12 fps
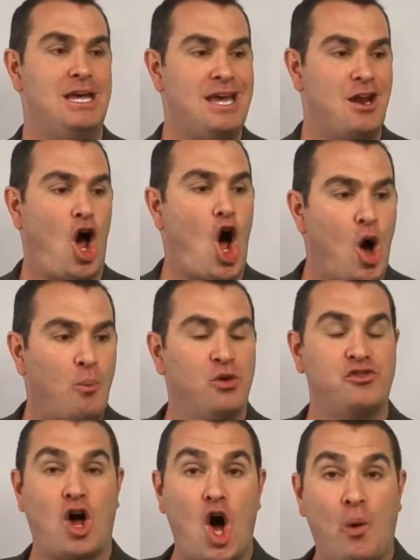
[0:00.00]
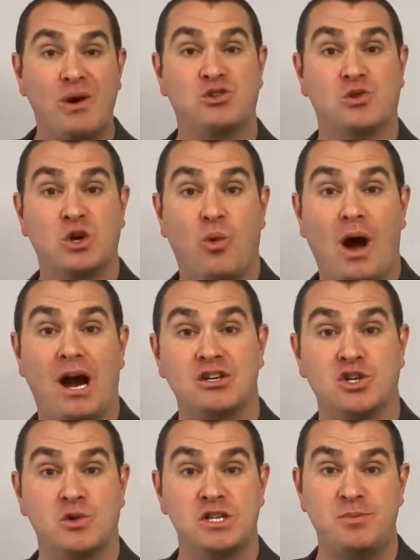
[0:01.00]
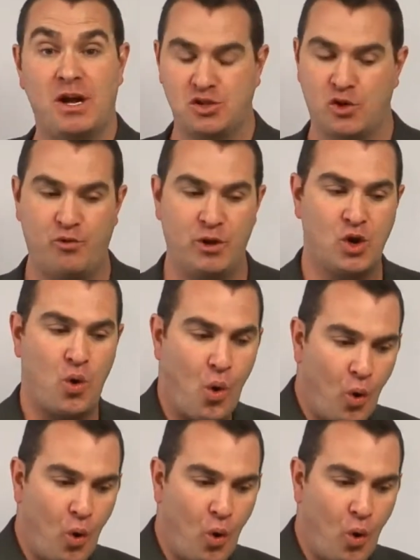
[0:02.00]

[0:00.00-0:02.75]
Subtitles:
it almost always requires a response. So if we